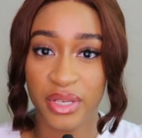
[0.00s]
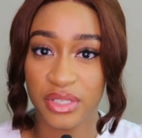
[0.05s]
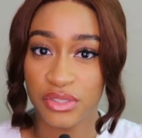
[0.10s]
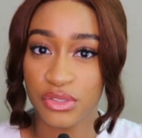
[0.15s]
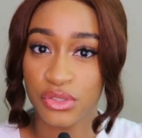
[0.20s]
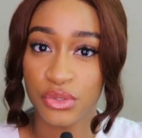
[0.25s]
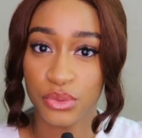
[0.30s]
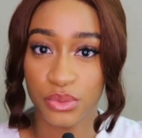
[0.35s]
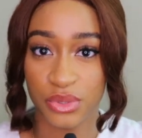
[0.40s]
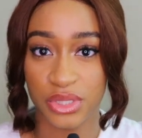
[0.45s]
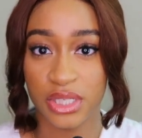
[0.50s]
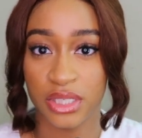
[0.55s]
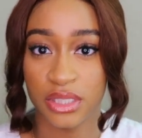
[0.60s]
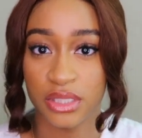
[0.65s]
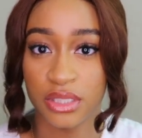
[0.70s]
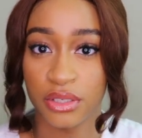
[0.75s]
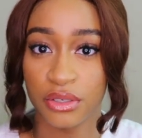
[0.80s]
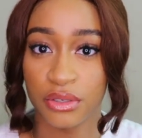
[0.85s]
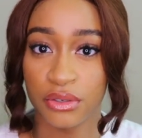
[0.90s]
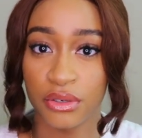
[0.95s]
best
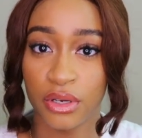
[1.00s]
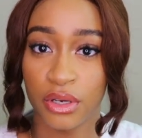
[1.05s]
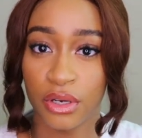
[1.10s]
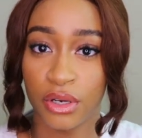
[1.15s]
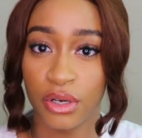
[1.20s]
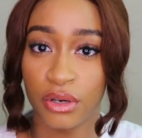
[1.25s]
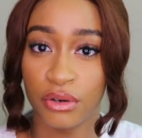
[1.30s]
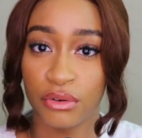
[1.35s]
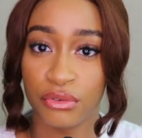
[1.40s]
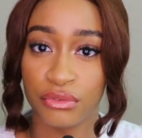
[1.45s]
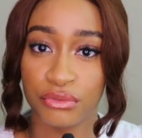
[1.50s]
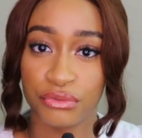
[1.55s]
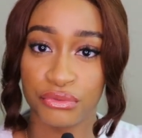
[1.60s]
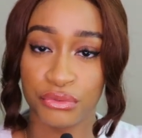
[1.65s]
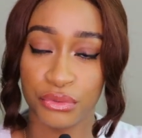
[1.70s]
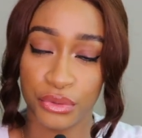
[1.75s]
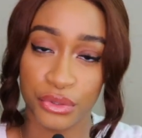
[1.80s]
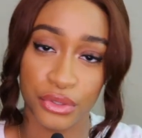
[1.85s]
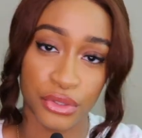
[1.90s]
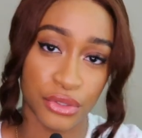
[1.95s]
suited
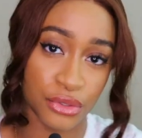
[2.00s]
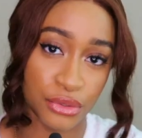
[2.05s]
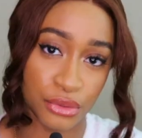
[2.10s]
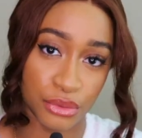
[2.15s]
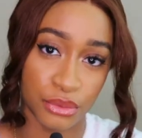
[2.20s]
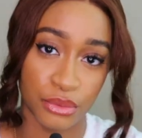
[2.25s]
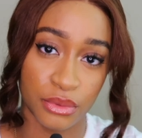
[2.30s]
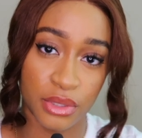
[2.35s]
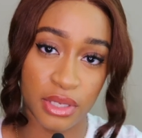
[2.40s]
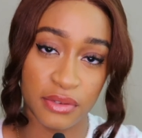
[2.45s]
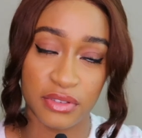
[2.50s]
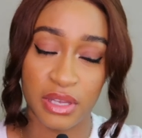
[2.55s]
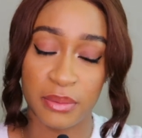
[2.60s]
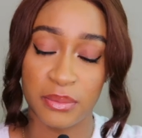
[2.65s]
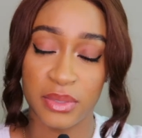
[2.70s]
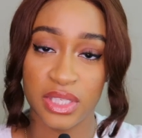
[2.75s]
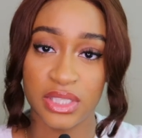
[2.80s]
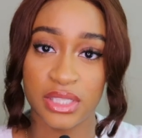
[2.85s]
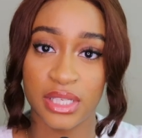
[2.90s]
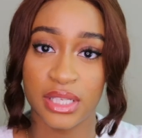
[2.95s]
for you, if
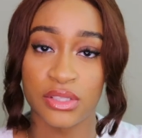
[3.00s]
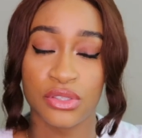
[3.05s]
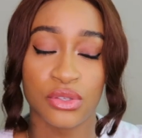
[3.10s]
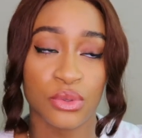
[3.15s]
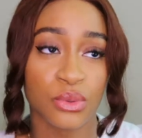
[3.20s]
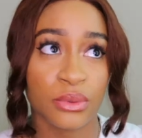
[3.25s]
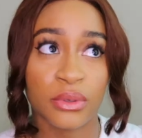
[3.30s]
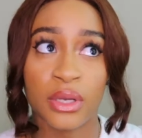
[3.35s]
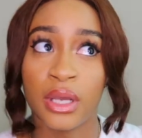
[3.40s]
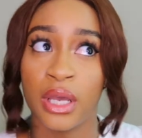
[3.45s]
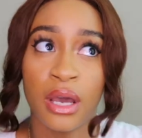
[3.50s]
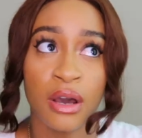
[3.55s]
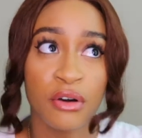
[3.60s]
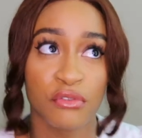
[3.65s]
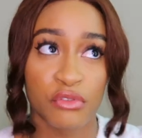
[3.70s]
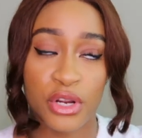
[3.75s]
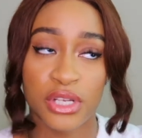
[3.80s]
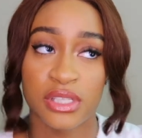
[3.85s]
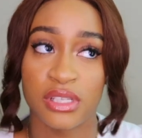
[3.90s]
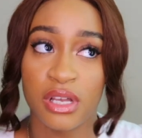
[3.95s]
that makes sense. So
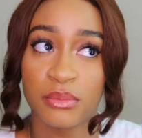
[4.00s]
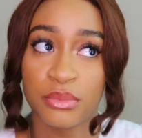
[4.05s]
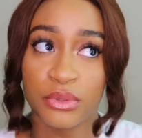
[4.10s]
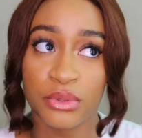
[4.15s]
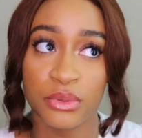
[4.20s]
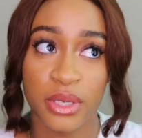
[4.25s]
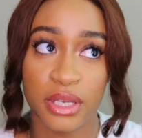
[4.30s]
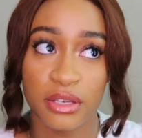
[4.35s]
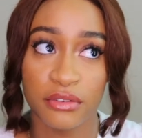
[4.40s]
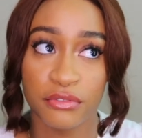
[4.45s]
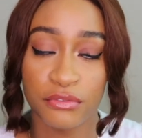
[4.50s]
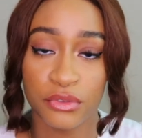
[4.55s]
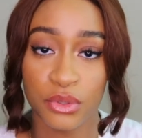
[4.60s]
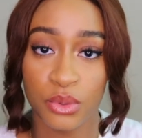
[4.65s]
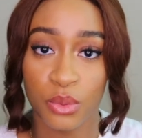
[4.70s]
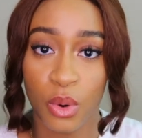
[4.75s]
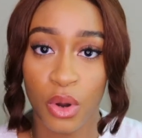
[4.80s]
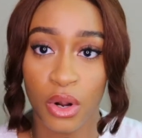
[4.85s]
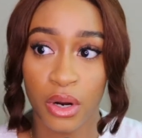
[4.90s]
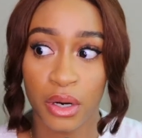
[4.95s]
for example, if
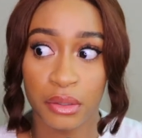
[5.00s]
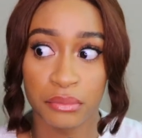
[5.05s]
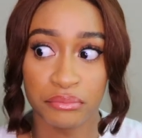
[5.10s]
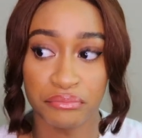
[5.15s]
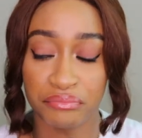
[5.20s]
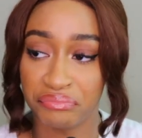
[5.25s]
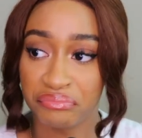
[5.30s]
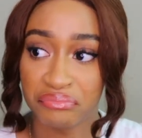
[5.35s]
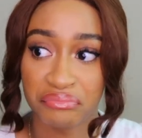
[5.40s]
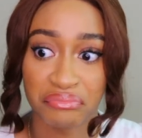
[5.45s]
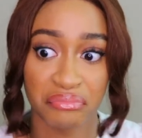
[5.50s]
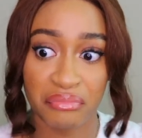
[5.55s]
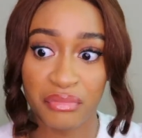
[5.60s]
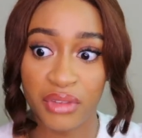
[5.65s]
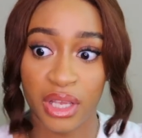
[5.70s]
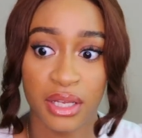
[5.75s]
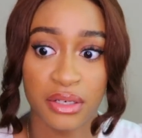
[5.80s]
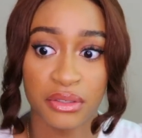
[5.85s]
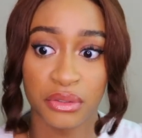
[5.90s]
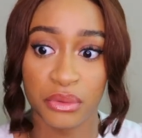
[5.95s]
you are,
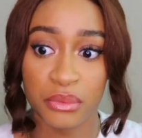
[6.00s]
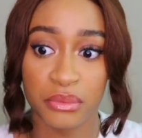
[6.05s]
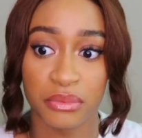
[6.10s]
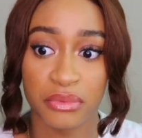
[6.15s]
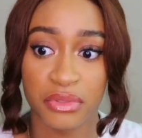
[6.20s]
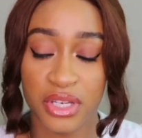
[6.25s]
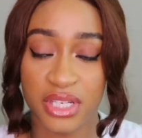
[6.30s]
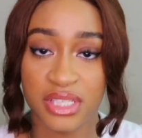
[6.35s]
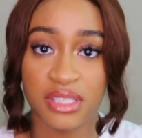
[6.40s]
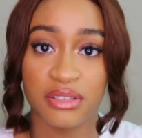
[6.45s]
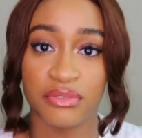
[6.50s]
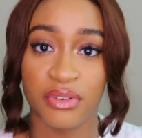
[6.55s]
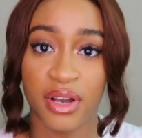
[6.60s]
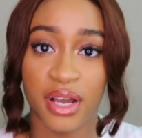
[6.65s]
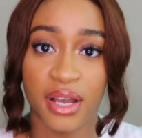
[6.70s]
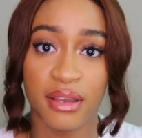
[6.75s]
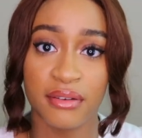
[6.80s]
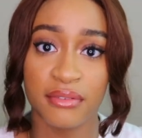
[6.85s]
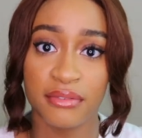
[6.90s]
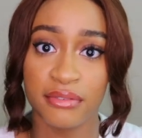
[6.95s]

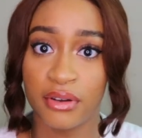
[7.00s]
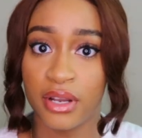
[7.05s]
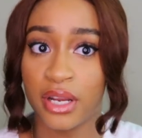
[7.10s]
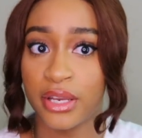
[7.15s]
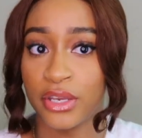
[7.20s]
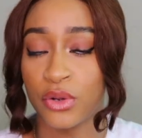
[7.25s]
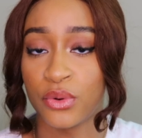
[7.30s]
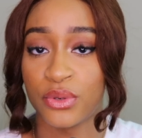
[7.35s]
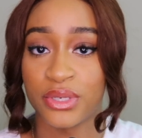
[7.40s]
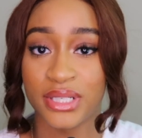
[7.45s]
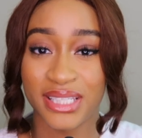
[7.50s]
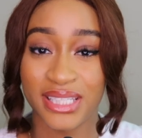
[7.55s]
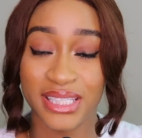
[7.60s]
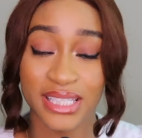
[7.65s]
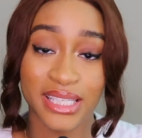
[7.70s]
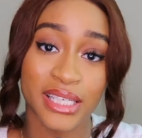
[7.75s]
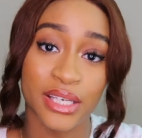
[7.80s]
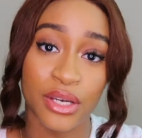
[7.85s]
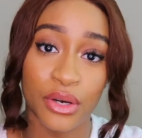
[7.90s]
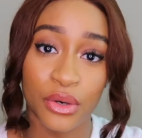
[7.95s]
35 and you're a
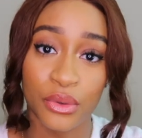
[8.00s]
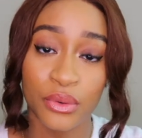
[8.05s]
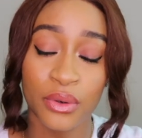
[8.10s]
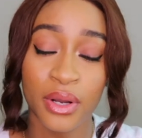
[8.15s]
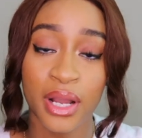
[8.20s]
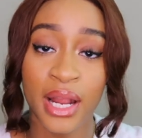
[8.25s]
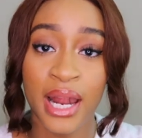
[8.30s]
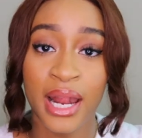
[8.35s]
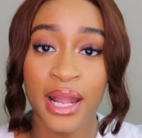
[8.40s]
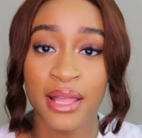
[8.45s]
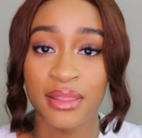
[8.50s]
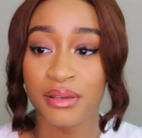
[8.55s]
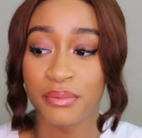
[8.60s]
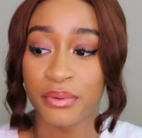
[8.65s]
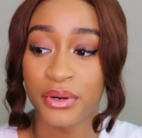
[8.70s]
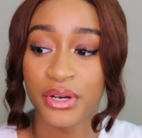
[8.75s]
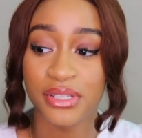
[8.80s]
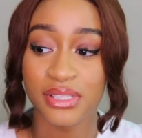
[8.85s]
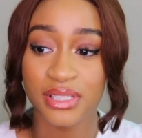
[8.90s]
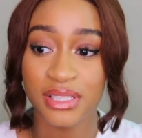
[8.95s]
CEO,
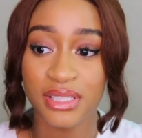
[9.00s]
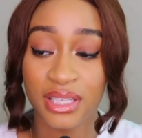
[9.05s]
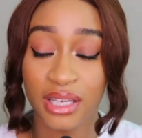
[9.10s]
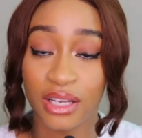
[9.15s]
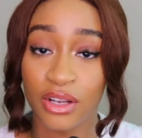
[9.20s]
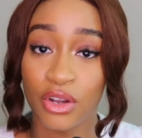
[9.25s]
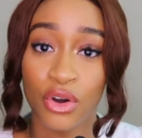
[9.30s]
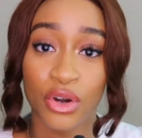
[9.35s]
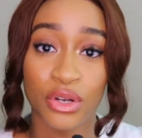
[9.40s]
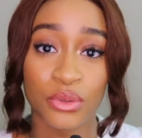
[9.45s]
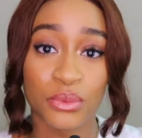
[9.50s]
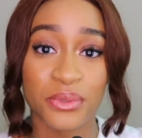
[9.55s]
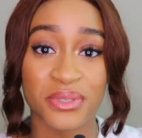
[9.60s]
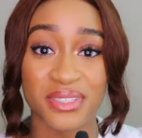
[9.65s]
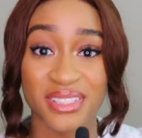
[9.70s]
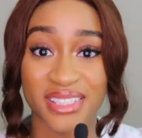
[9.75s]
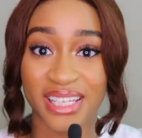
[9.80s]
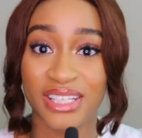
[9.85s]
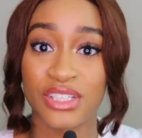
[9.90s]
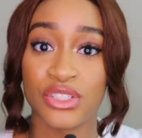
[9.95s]
the person that God
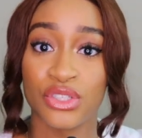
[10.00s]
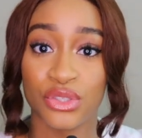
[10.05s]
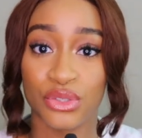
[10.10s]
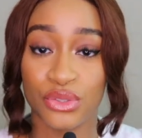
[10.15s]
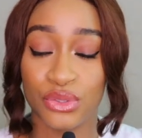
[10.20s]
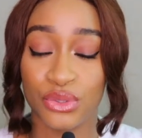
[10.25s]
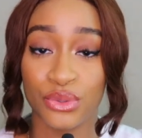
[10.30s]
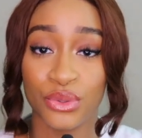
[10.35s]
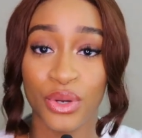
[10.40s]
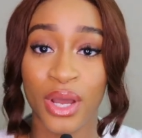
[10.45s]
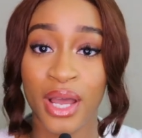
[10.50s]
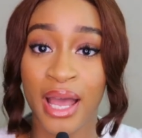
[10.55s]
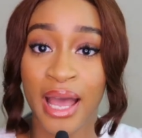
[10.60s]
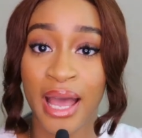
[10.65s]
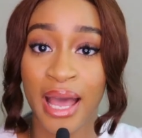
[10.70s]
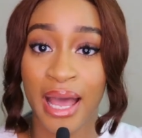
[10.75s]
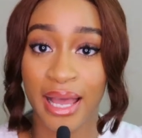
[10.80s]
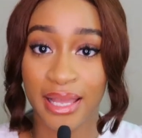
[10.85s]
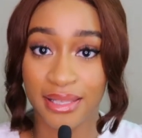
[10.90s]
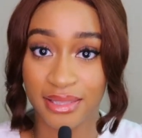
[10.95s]
will send to you
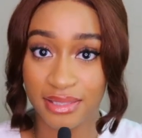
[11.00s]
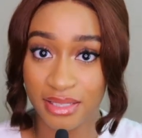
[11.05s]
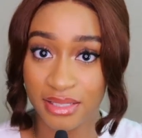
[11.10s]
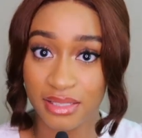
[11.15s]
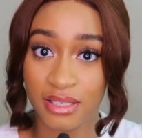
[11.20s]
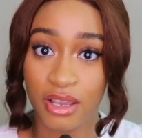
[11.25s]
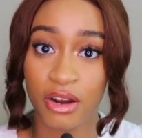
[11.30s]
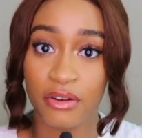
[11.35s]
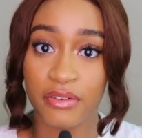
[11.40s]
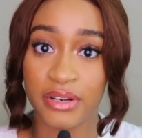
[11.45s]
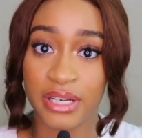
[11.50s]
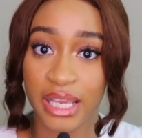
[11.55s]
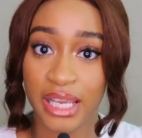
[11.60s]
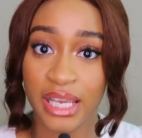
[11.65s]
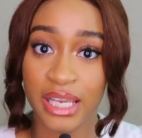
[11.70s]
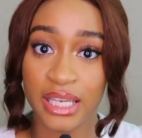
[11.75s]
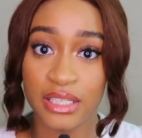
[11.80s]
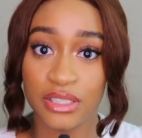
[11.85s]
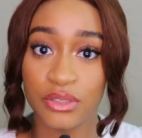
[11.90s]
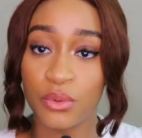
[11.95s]
at this current
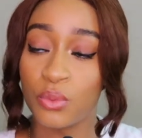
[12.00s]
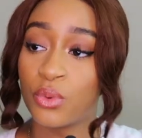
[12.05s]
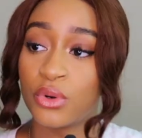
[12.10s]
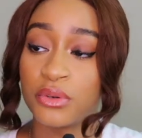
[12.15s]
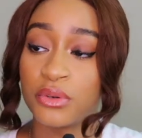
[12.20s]
age